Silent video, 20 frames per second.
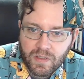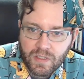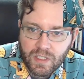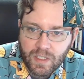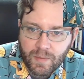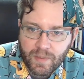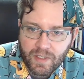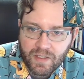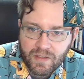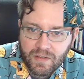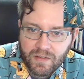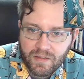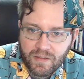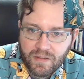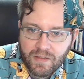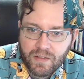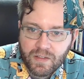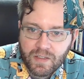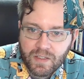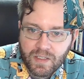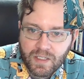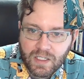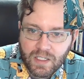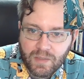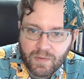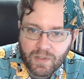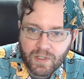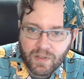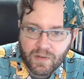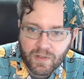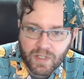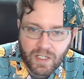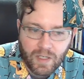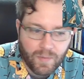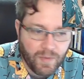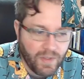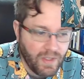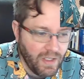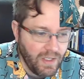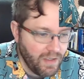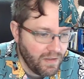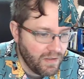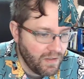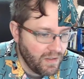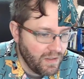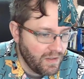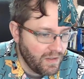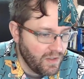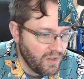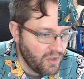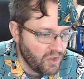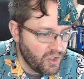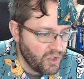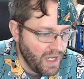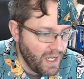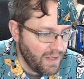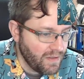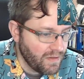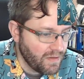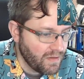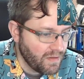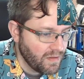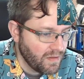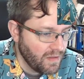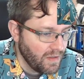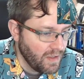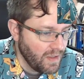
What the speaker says: Come on. Here we go. Copy that into the chat.